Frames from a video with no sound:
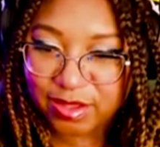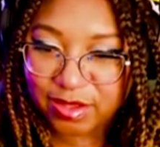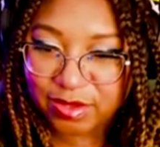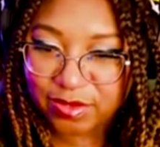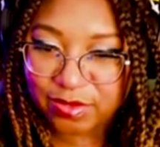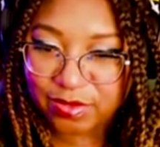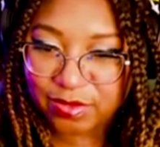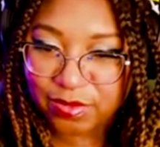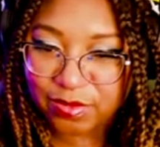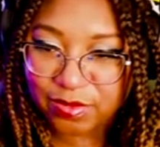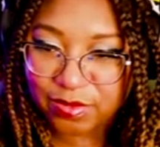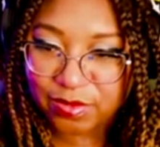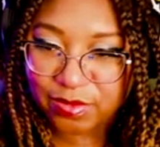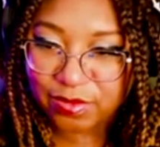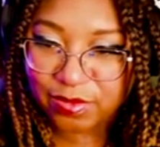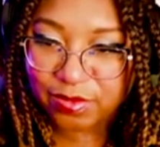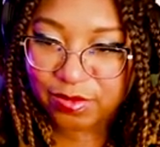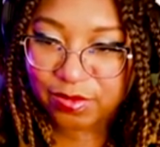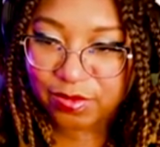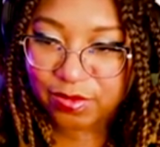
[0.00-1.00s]
Oh,
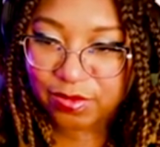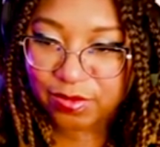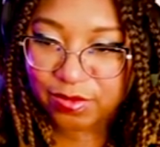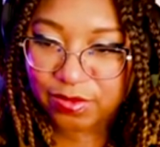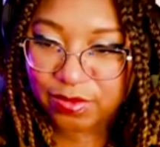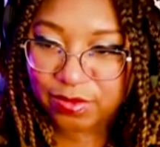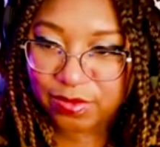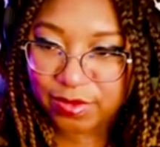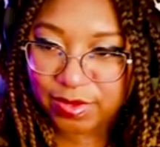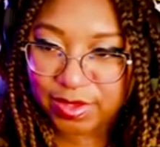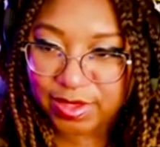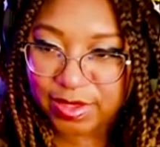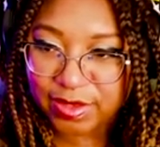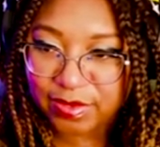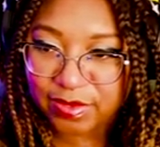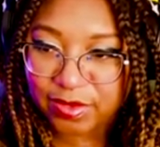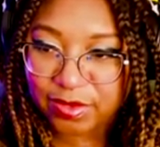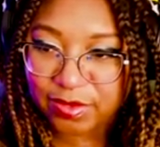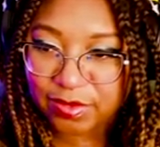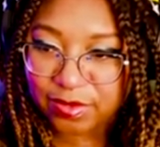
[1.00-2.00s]
what's this
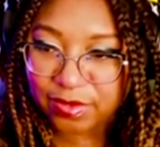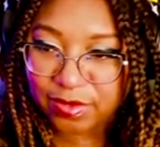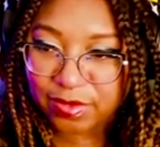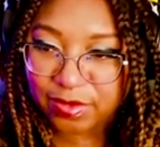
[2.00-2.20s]
do?